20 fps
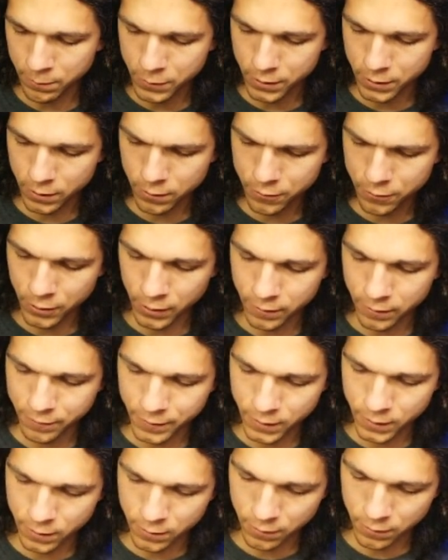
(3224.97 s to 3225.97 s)
still trying to
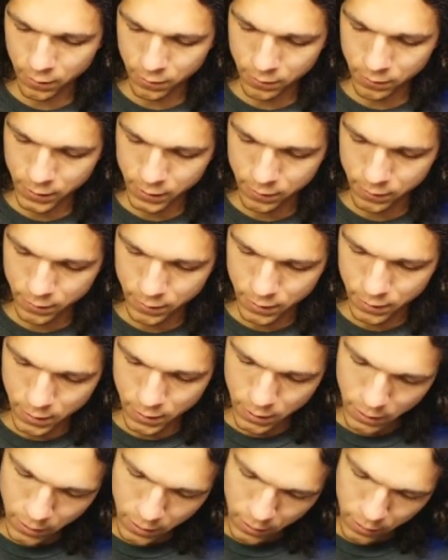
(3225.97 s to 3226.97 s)
fit it the wrong way.
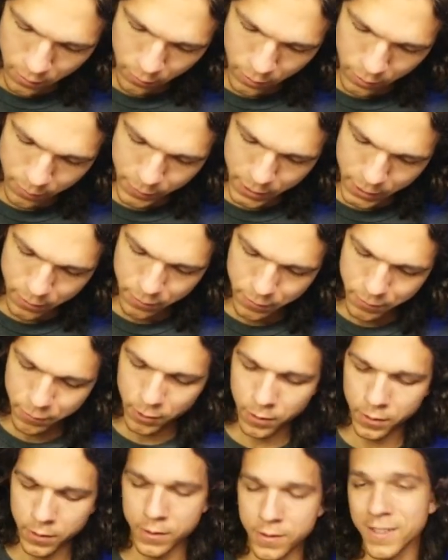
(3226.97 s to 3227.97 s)
What am I doing
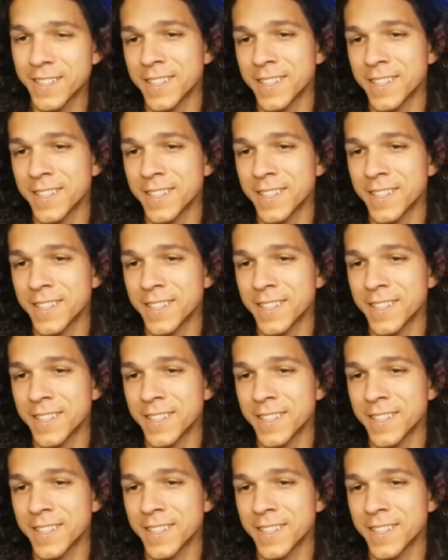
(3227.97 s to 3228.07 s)
wrong?